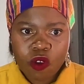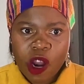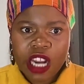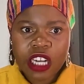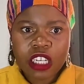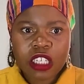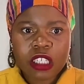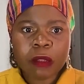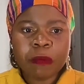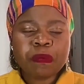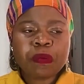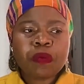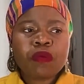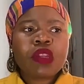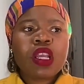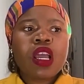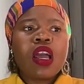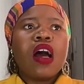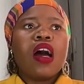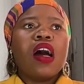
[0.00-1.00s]
right?
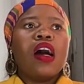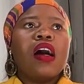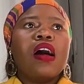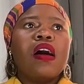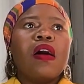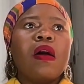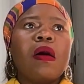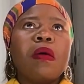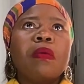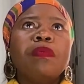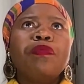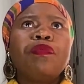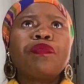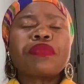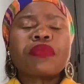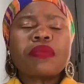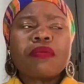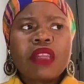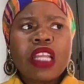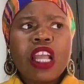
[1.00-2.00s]
Um,
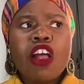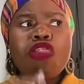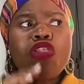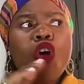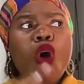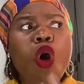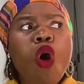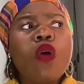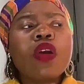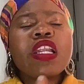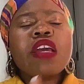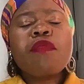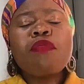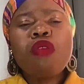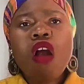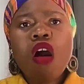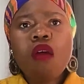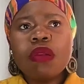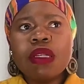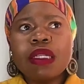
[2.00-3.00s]
the only
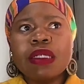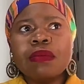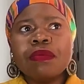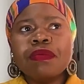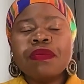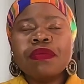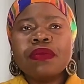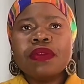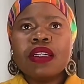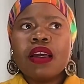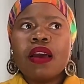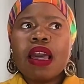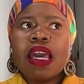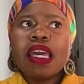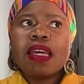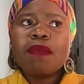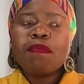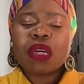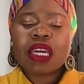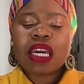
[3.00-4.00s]
problem
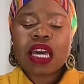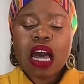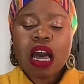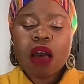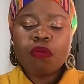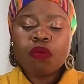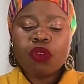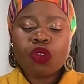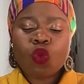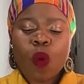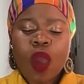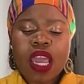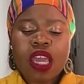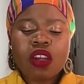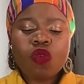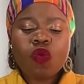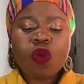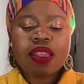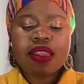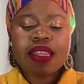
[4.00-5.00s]
becomes
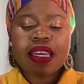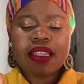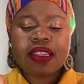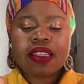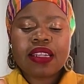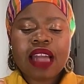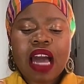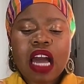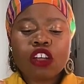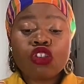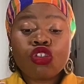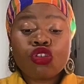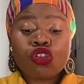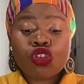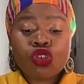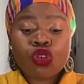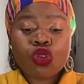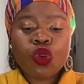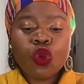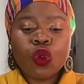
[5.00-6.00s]
when we then
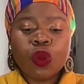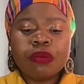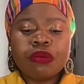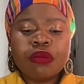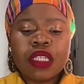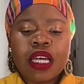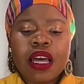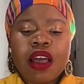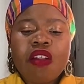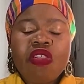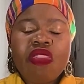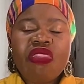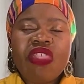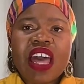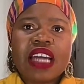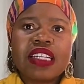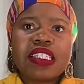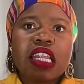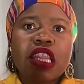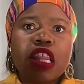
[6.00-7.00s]
assume
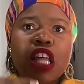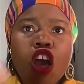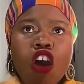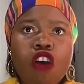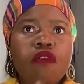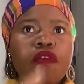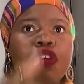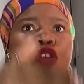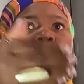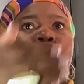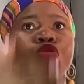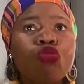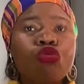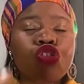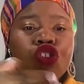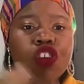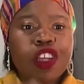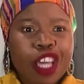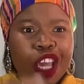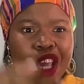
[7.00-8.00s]
that the
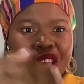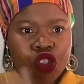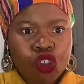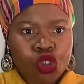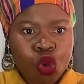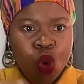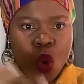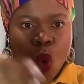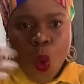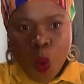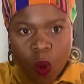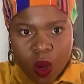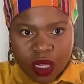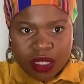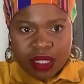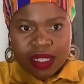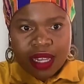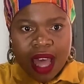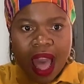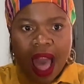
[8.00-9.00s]
evolution is
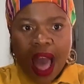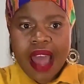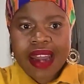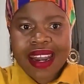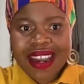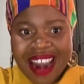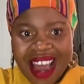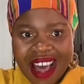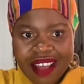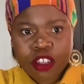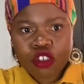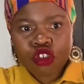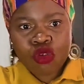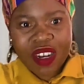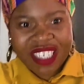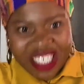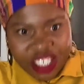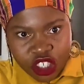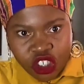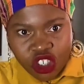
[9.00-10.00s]
towards another
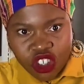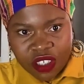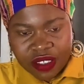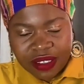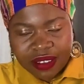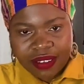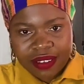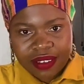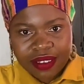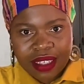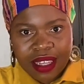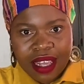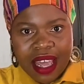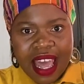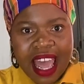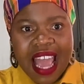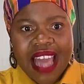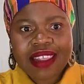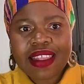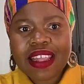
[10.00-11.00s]
tradition,
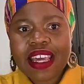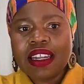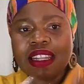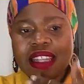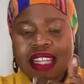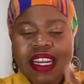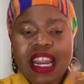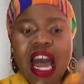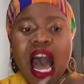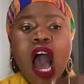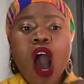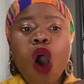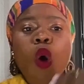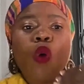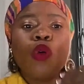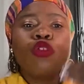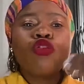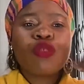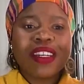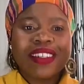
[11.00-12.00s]
and then that our
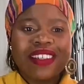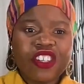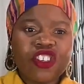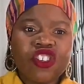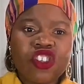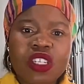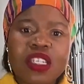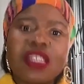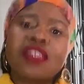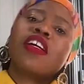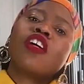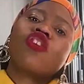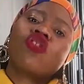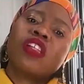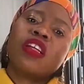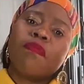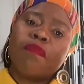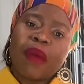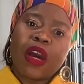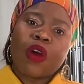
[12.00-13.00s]
own tradition is
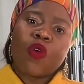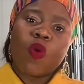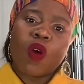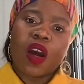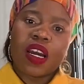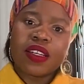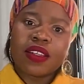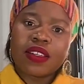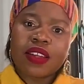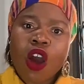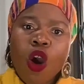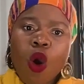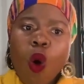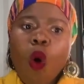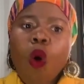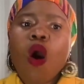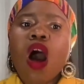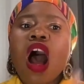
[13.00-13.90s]
actually backward or